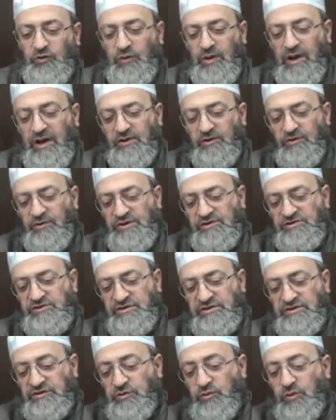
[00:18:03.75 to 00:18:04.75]
You
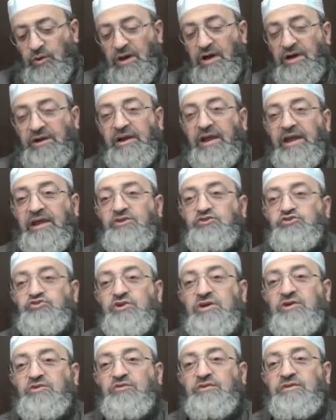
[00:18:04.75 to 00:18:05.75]
are a
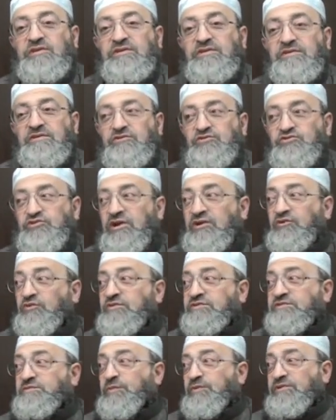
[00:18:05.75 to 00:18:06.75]

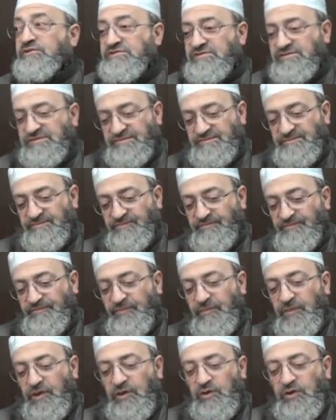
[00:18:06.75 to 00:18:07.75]
generous person,
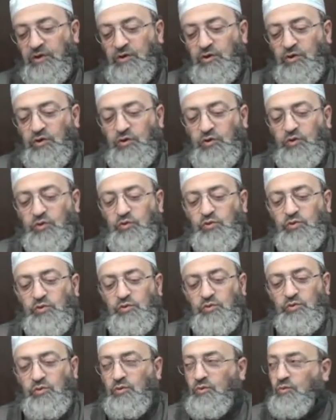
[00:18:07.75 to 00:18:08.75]

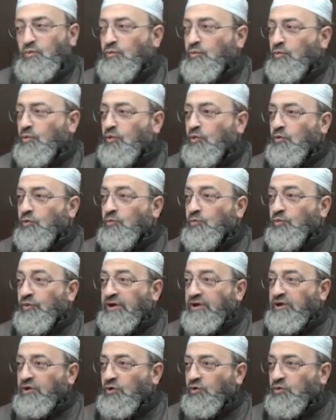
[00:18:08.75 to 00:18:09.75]
whom
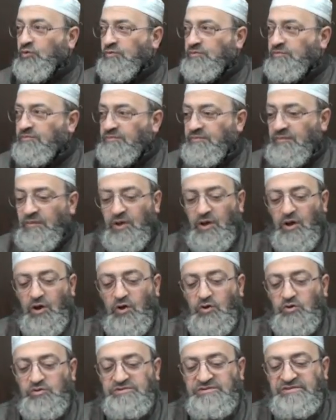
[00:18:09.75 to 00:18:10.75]
we know,
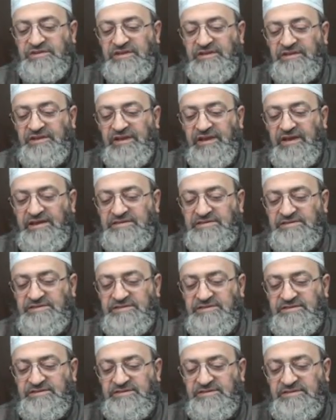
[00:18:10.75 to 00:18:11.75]
hosting the
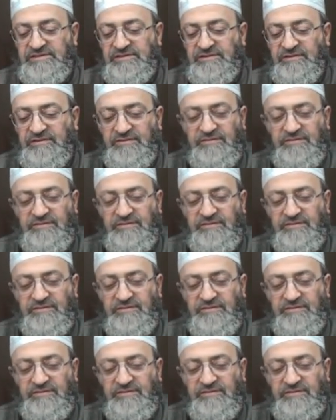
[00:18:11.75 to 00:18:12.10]
guests,